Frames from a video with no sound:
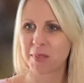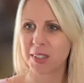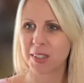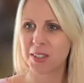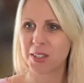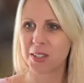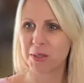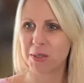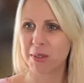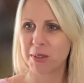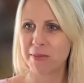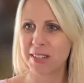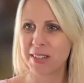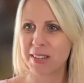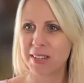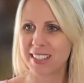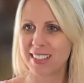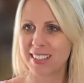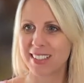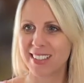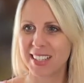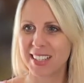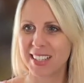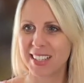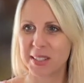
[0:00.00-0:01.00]

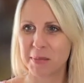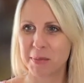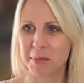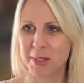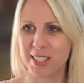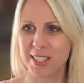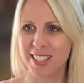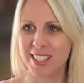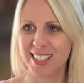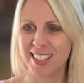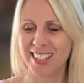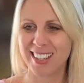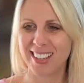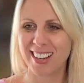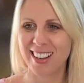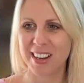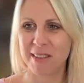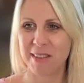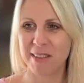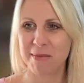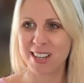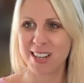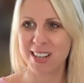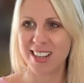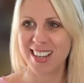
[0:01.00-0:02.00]
Terrific. Thanks, Bridget.
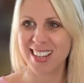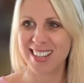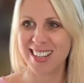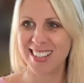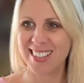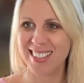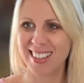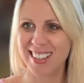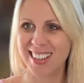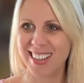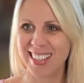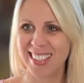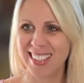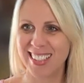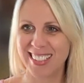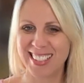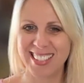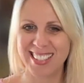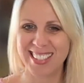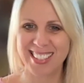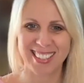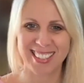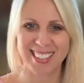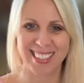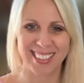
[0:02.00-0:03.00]
Hi, Maria. Hi,
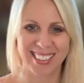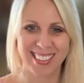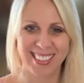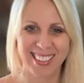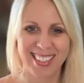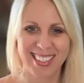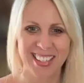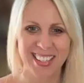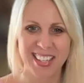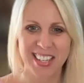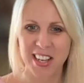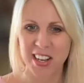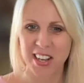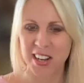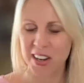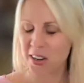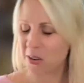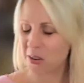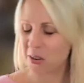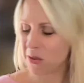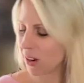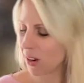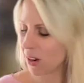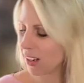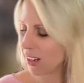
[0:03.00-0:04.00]
Linda.
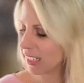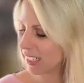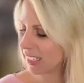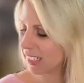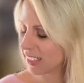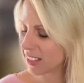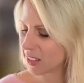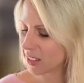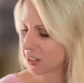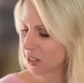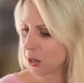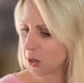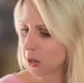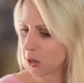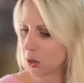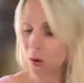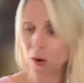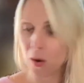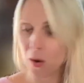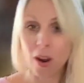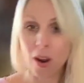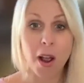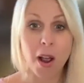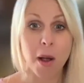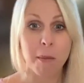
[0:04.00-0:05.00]
All right.
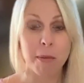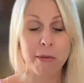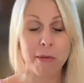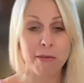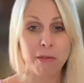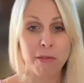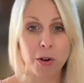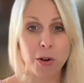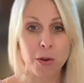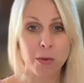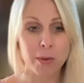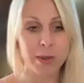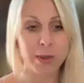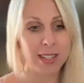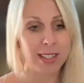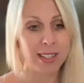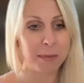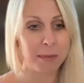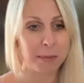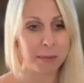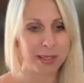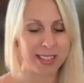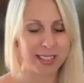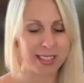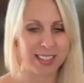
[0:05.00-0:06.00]
So before we
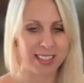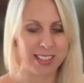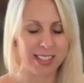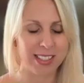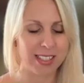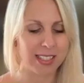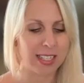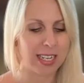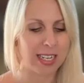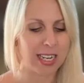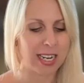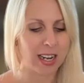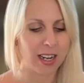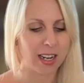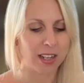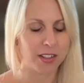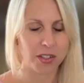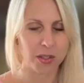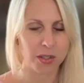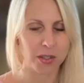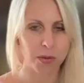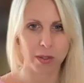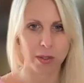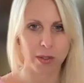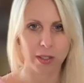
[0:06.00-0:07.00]
begin today, I
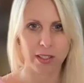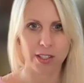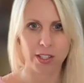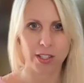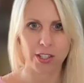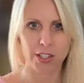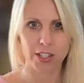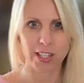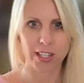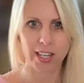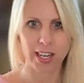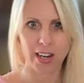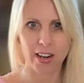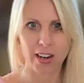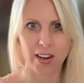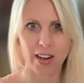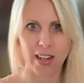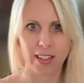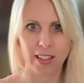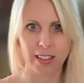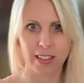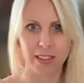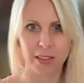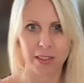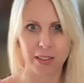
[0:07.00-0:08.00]
just wanted to share
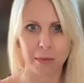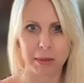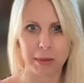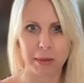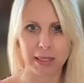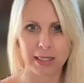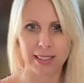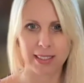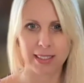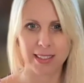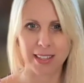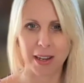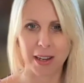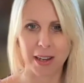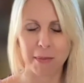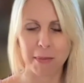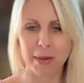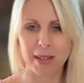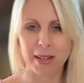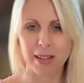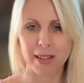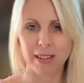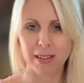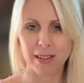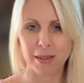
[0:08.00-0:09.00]
a little bit
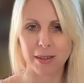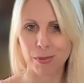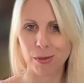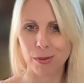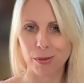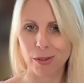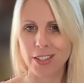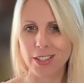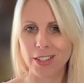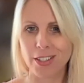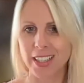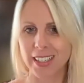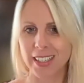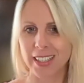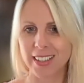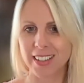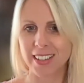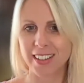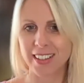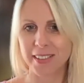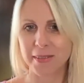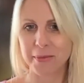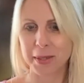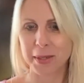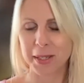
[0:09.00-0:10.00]
about a project that
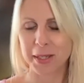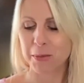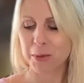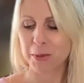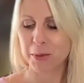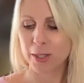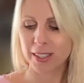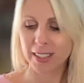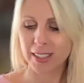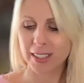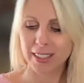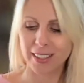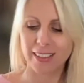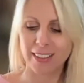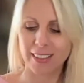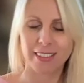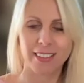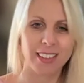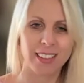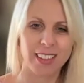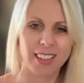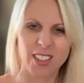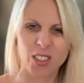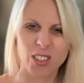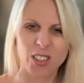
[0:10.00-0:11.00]
I've been working
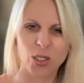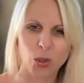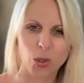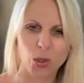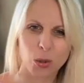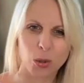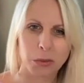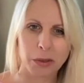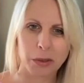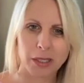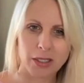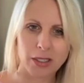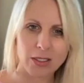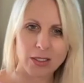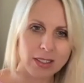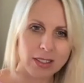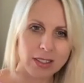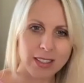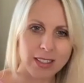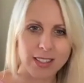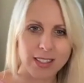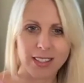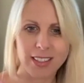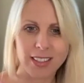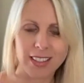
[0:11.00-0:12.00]
on. I don't normally do
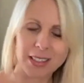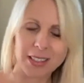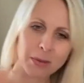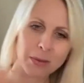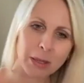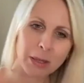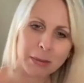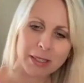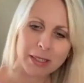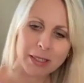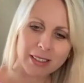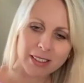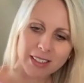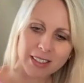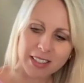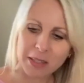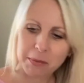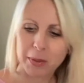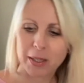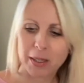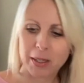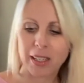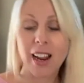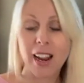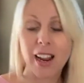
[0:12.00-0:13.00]
this in these webinars,
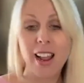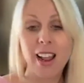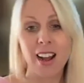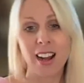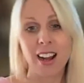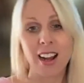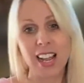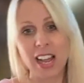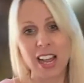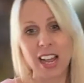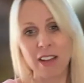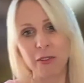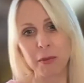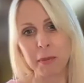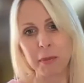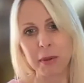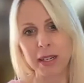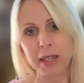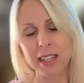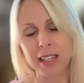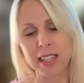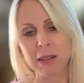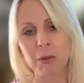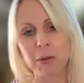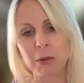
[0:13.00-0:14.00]
but I haven't
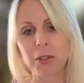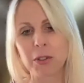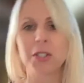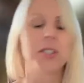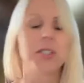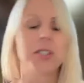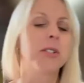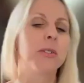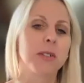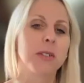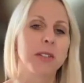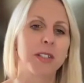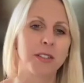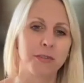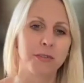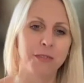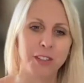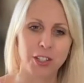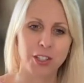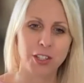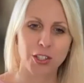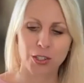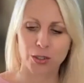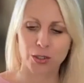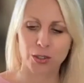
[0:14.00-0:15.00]
been able to do an
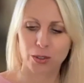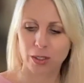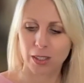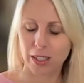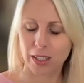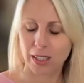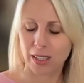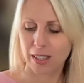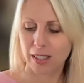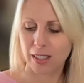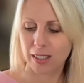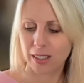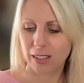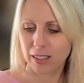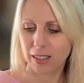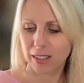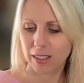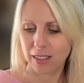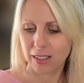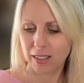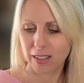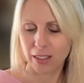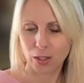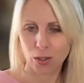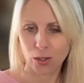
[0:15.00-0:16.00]
official
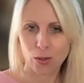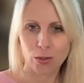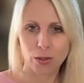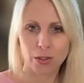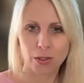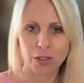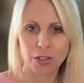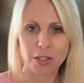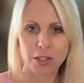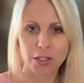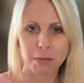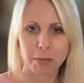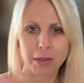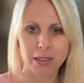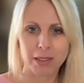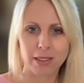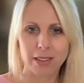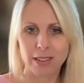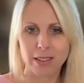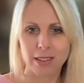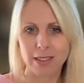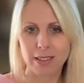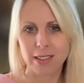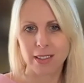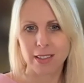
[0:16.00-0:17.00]
launch
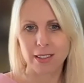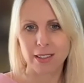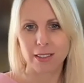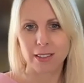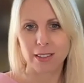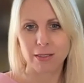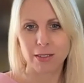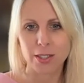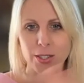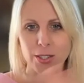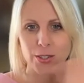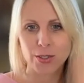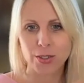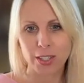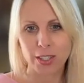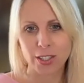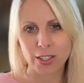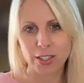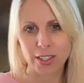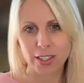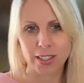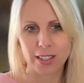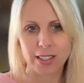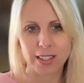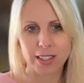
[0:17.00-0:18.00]
because the
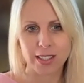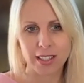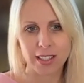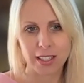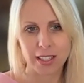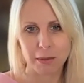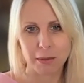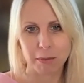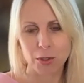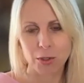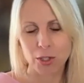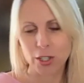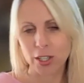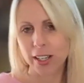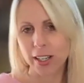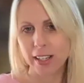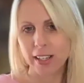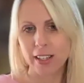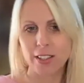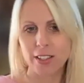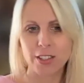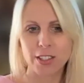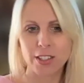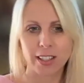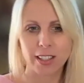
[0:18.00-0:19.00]
restrictions keep
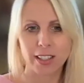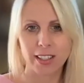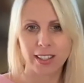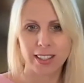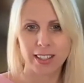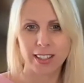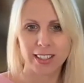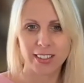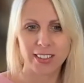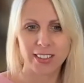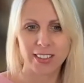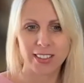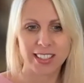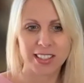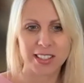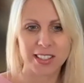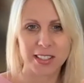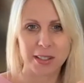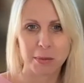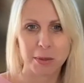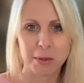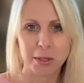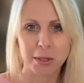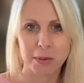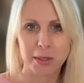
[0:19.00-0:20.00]
changing here in
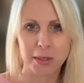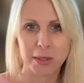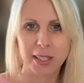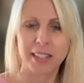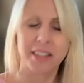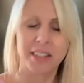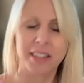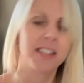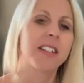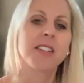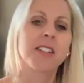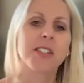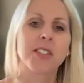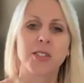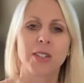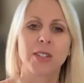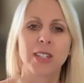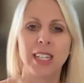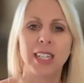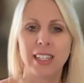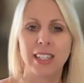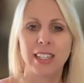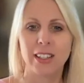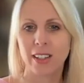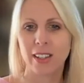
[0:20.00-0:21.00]
WA and in
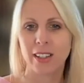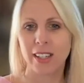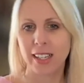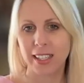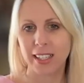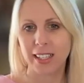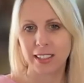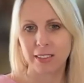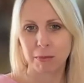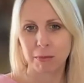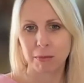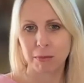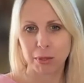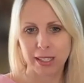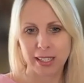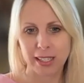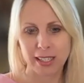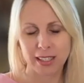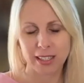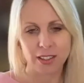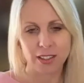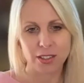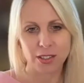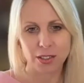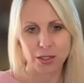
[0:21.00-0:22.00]
Australia. I had
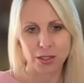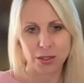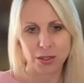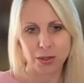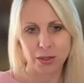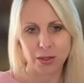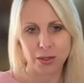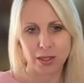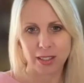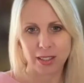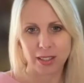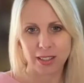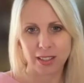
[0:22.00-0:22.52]
planned to do